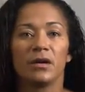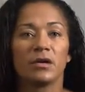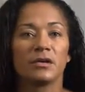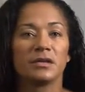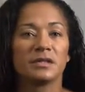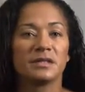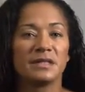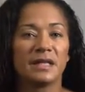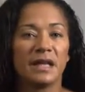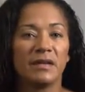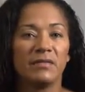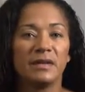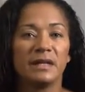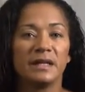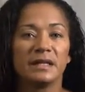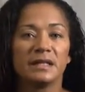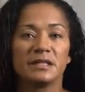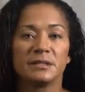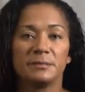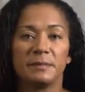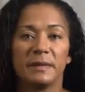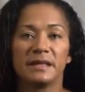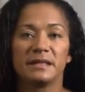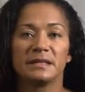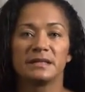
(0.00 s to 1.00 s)
are 7
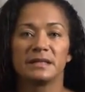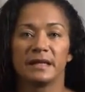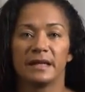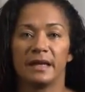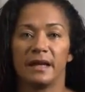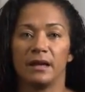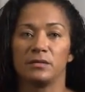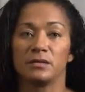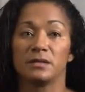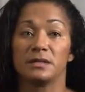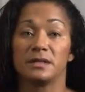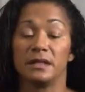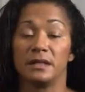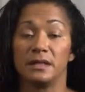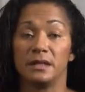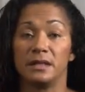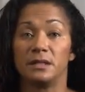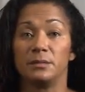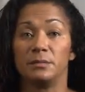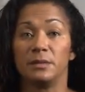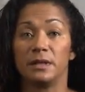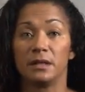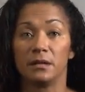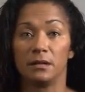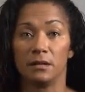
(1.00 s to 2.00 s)
expense accounts that need
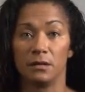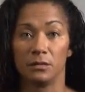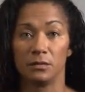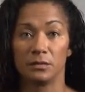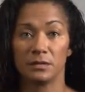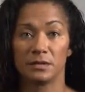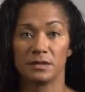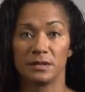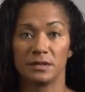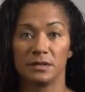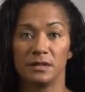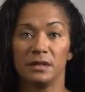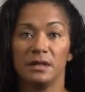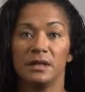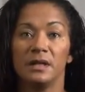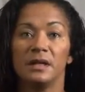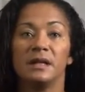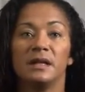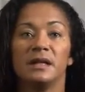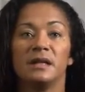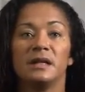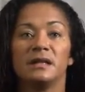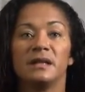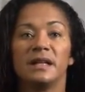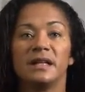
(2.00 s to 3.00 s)
to be closed.
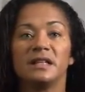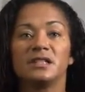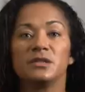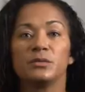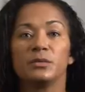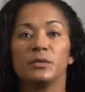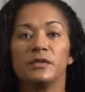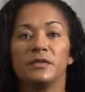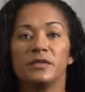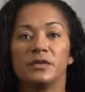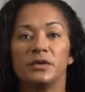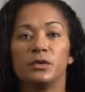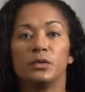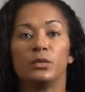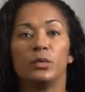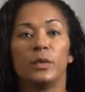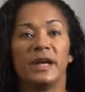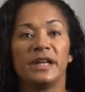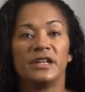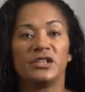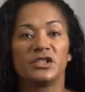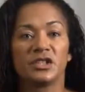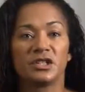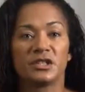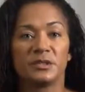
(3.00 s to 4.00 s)
Let's review
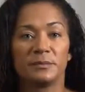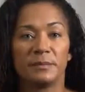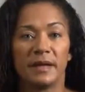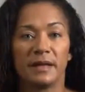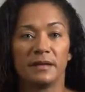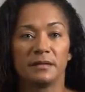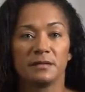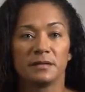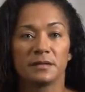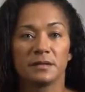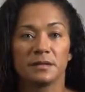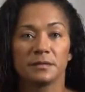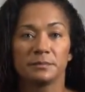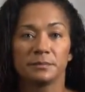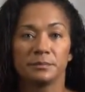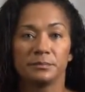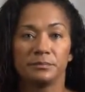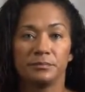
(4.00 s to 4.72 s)
wage expense.